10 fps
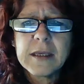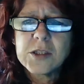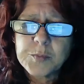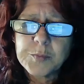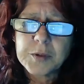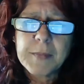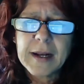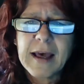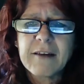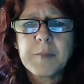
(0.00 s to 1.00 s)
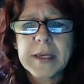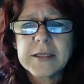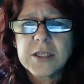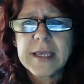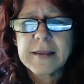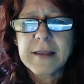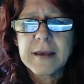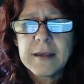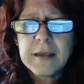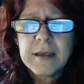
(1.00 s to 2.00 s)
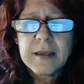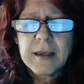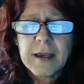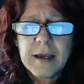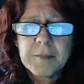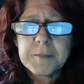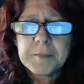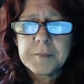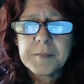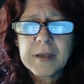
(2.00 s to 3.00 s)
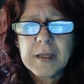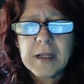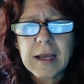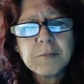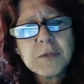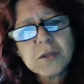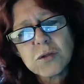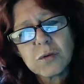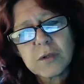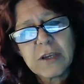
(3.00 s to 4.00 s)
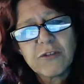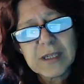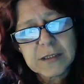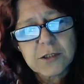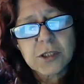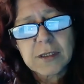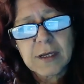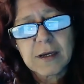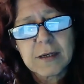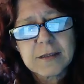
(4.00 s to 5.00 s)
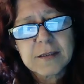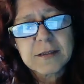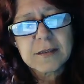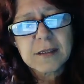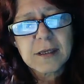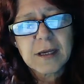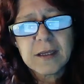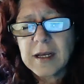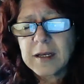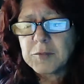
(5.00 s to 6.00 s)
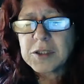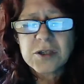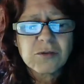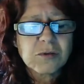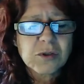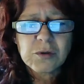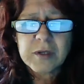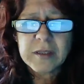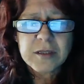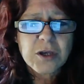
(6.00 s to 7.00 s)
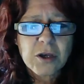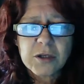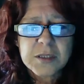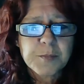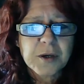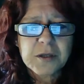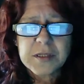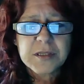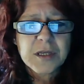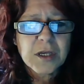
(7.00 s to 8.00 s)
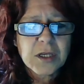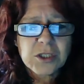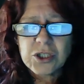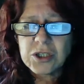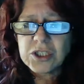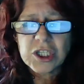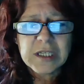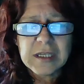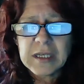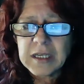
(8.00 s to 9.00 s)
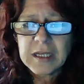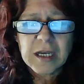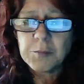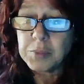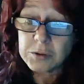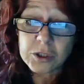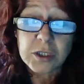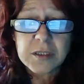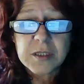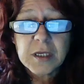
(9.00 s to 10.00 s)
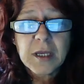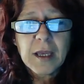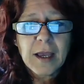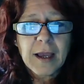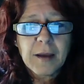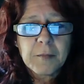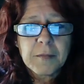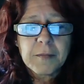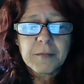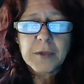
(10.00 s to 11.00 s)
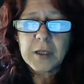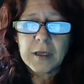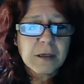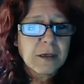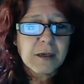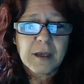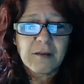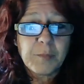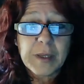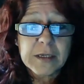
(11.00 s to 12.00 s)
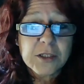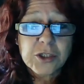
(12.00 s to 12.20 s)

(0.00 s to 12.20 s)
to put my life back together. I'm not talking religion, guys. I'm not talking this hocus pocus, churchy bullshit. I've been a